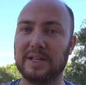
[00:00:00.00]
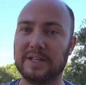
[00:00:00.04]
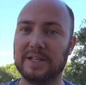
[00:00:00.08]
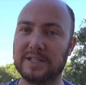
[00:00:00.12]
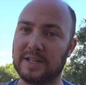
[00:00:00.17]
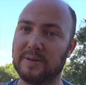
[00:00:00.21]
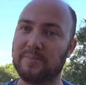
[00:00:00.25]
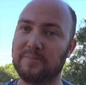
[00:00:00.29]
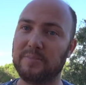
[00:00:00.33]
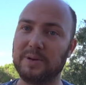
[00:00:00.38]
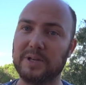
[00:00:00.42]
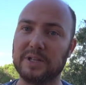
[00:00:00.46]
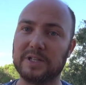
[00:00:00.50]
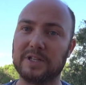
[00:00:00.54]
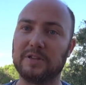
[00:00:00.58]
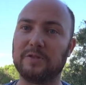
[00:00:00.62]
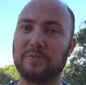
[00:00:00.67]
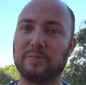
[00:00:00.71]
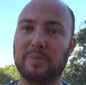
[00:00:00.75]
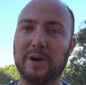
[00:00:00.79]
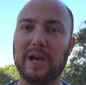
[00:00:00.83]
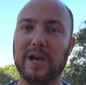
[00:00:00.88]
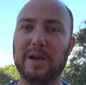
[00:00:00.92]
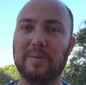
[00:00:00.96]
is the piece
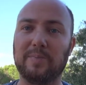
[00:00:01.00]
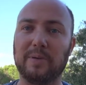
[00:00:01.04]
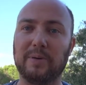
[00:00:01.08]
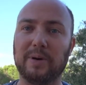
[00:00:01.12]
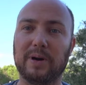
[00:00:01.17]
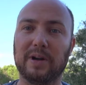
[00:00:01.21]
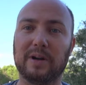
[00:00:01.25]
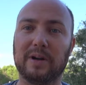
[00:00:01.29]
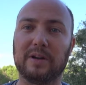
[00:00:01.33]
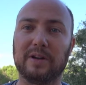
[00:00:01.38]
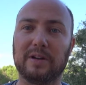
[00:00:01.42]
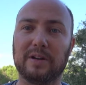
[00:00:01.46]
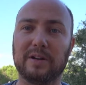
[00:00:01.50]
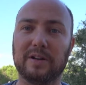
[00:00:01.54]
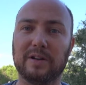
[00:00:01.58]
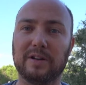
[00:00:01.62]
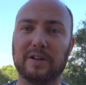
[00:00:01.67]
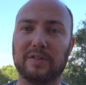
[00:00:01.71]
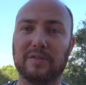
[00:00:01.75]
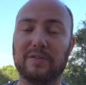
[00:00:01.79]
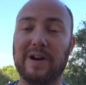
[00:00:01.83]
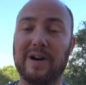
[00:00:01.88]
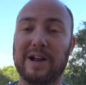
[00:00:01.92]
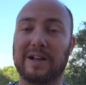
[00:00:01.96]
of paper
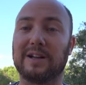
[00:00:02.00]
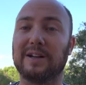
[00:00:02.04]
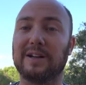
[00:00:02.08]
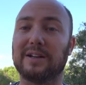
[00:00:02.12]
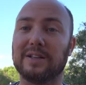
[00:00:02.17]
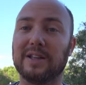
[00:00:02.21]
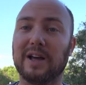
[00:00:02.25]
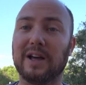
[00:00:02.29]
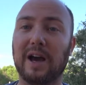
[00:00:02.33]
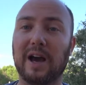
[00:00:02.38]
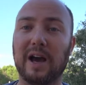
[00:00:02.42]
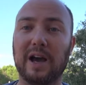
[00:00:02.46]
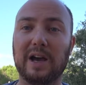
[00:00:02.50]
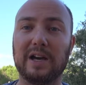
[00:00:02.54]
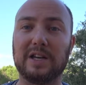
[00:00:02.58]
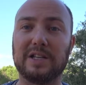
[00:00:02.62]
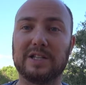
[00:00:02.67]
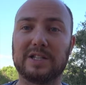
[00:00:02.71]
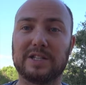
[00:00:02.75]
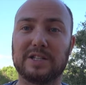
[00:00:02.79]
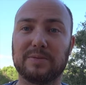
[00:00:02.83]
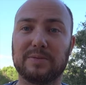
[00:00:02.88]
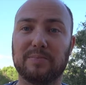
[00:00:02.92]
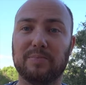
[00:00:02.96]

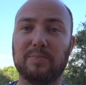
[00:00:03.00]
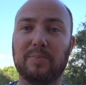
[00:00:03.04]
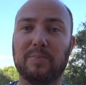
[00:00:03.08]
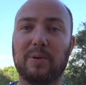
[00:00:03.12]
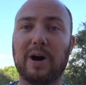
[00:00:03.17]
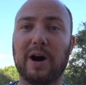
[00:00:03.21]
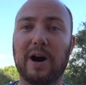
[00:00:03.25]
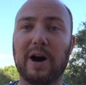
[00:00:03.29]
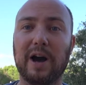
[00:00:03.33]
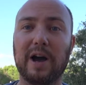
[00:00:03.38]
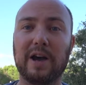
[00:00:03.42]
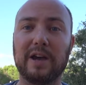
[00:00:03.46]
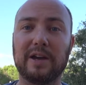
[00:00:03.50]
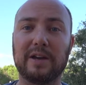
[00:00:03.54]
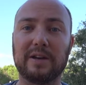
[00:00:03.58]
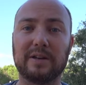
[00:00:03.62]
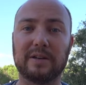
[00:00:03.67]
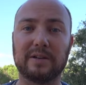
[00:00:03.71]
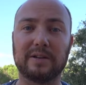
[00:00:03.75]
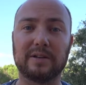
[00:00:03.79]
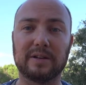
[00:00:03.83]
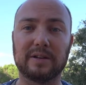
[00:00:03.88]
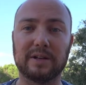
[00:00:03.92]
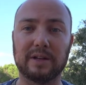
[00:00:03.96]
recognized by
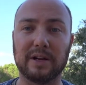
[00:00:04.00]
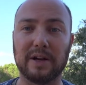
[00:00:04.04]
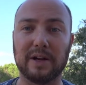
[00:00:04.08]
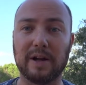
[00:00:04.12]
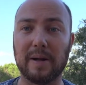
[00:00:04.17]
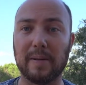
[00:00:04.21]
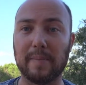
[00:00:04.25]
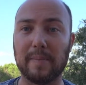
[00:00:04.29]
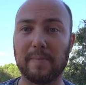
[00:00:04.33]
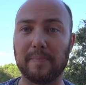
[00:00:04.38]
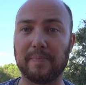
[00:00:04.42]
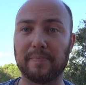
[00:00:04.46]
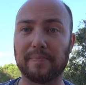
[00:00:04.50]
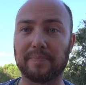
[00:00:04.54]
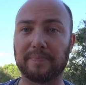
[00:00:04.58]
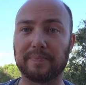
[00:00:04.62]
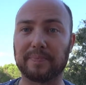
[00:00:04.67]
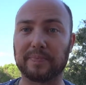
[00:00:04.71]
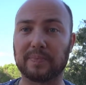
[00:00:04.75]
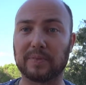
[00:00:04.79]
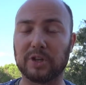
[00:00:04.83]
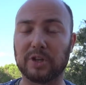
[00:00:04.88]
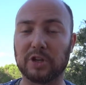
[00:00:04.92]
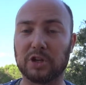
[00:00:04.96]

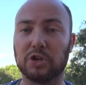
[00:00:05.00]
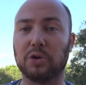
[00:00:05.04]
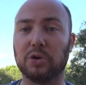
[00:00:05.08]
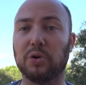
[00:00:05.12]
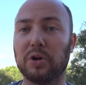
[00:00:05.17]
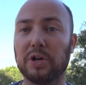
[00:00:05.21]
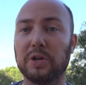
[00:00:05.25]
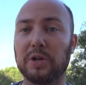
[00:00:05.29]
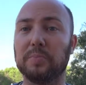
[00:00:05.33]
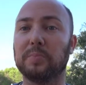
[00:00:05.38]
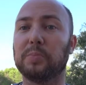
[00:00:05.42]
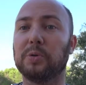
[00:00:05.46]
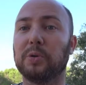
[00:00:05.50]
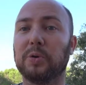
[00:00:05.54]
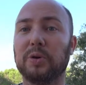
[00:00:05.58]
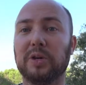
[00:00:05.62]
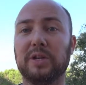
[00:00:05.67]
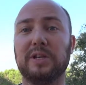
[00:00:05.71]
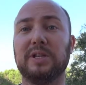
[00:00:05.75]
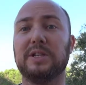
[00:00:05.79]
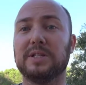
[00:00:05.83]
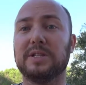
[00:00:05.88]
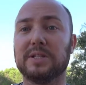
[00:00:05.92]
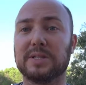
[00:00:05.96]
your
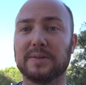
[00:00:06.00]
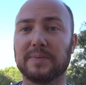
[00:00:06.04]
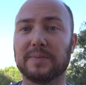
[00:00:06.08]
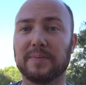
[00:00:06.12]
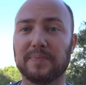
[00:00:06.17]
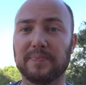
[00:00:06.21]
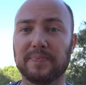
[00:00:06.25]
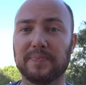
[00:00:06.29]
employees?